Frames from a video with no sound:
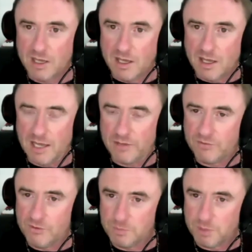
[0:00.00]
I
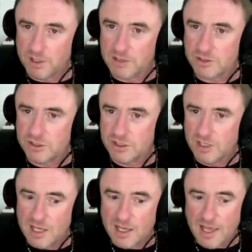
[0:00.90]
threw the punch,
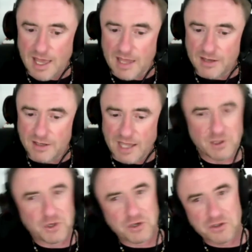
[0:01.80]
and I
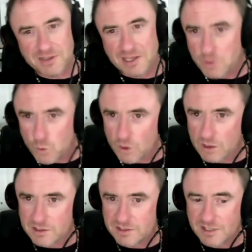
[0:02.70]
learned that it
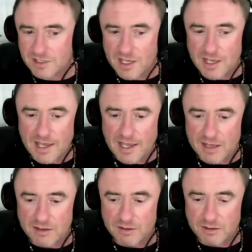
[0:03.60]
works.
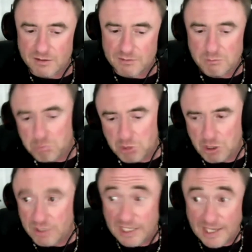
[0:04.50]
And, you
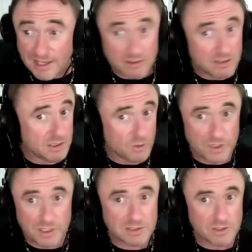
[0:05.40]
know, he had to deal with
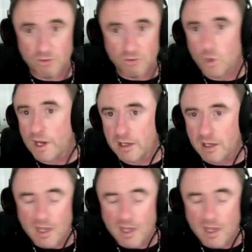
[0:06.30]
it his own way.